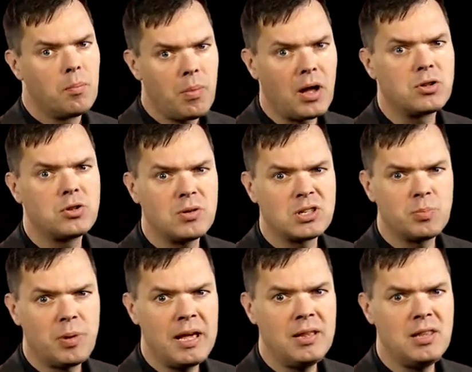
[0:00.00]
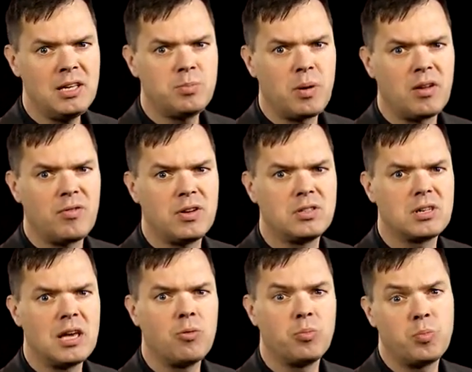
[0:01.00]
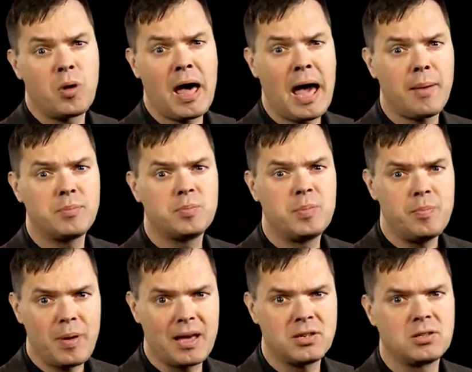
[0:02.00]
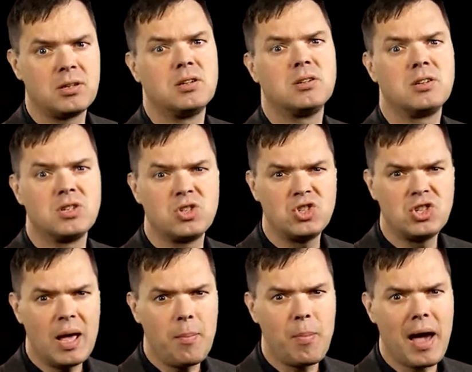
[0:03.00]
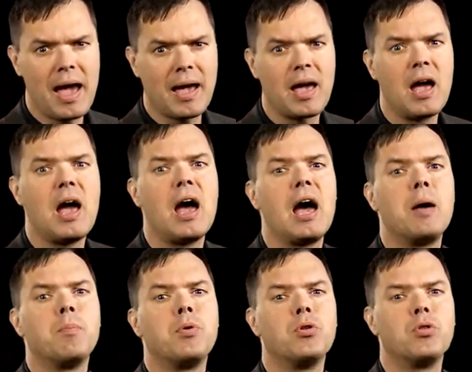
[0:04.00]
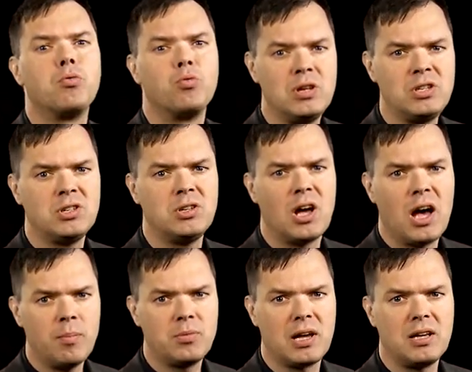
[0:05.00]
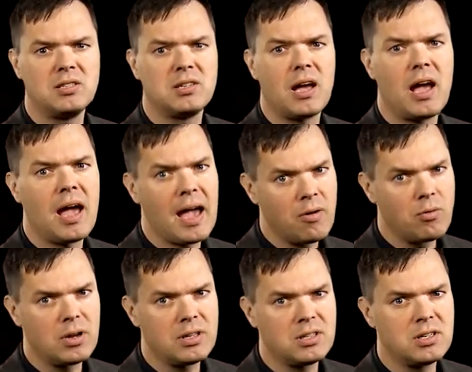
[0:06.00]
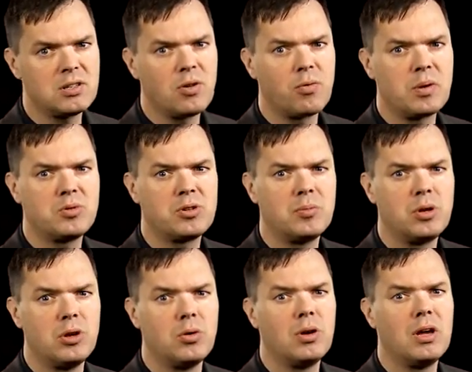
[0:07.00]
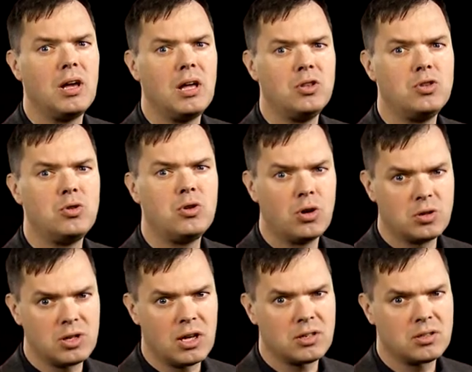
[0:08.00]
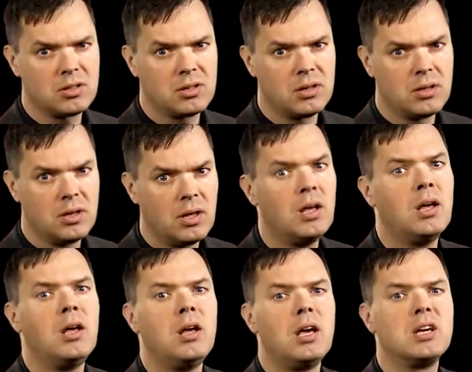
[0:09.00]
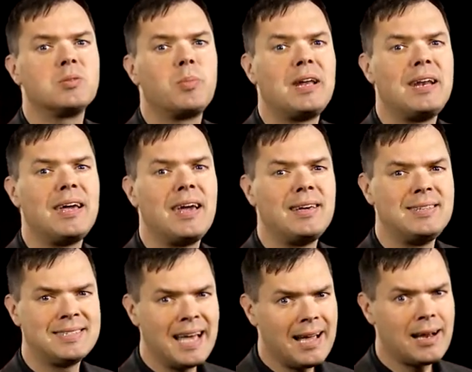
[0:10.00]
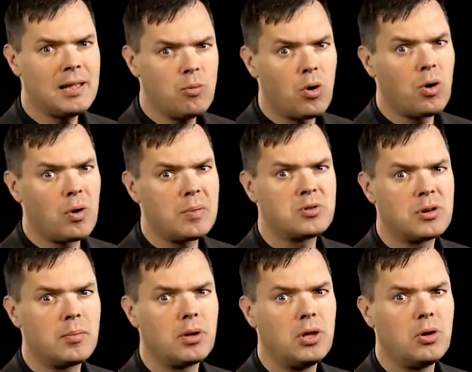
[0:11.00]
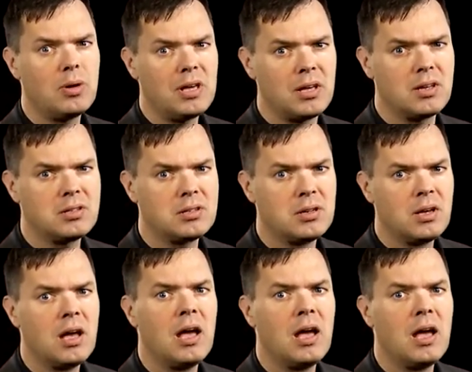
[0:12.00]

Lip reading: But to explain these benefits, it would perhaps be best to step back and put the recent updates and releases of WebSphere MQ into context, explaining exactly what WebSphere MQ is